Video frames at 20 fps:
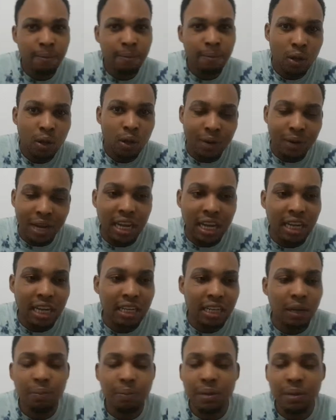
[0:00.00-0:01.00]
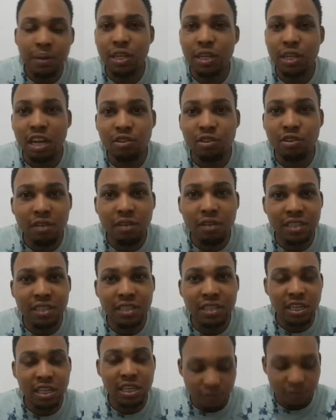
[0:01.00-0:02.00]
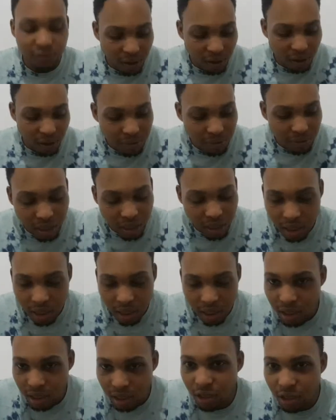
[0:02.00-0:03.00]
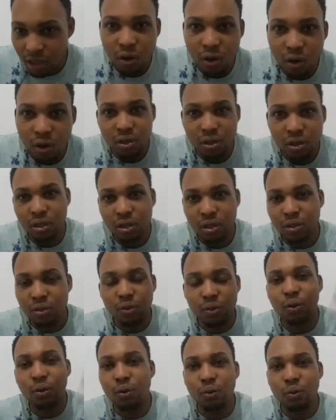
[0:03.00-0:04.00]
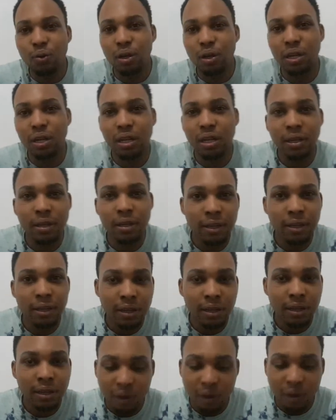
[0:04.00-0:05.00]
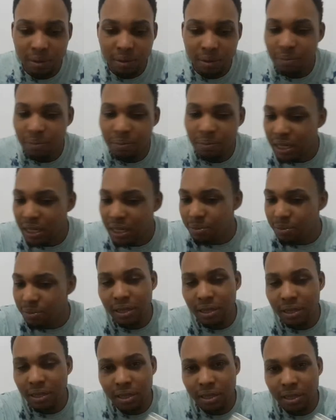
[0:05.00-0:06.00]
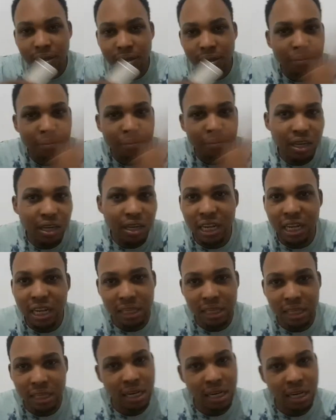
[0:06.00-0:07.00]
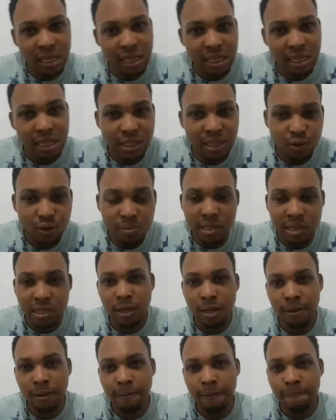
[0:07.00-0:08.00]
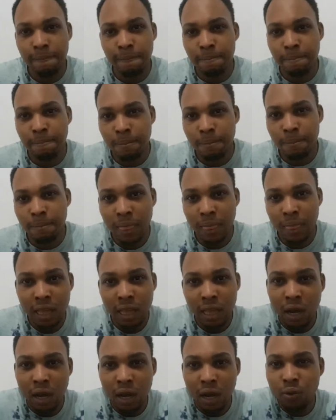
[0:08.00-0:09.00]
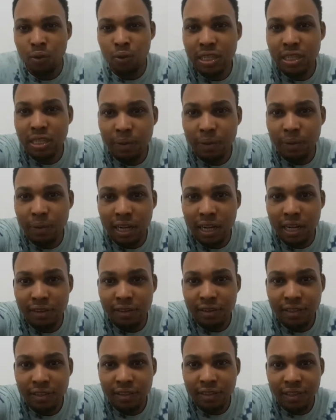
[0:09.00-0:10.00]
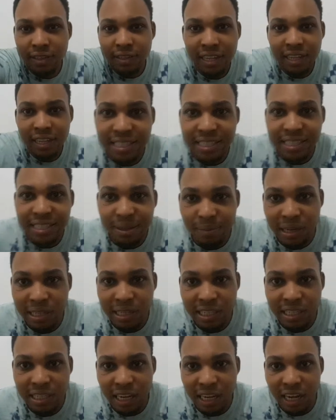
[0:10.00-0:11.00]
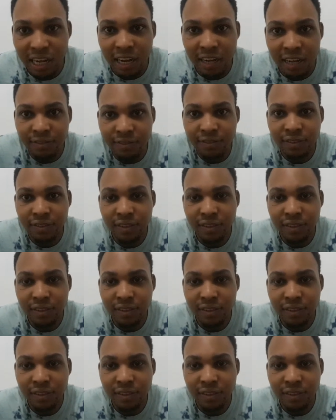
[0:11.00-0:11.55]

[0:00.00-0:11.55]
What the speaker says: where a lot of people can gravitate from the young to the old, from the baby back to the elderly. So I say, I always up on the live. It's a Massacre of